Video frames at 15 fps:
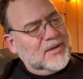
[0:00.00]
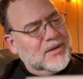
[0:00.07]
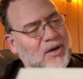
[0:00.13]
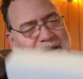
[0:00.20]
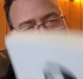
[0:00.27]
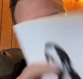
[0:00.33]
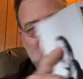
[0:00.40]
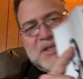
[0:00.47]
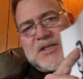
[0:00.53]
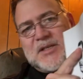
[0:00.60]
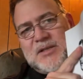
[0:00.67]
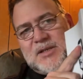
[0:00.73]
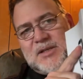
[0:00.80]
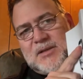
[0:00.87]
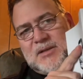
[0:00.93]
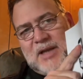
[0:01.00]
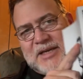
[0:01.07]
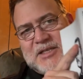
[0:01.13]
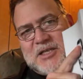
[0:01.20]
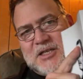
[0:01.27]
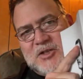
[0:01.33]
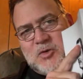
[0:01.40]
Okay, this is
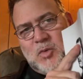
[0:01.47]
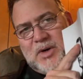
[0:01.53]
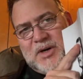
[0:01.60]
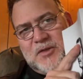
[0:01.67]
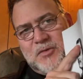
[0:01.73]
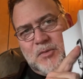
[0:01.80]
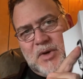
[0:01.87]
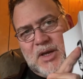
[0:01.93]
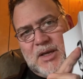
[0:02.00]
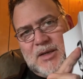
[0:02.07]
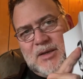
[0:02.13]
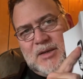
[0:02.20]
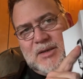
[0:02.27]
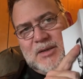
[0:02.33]
1923.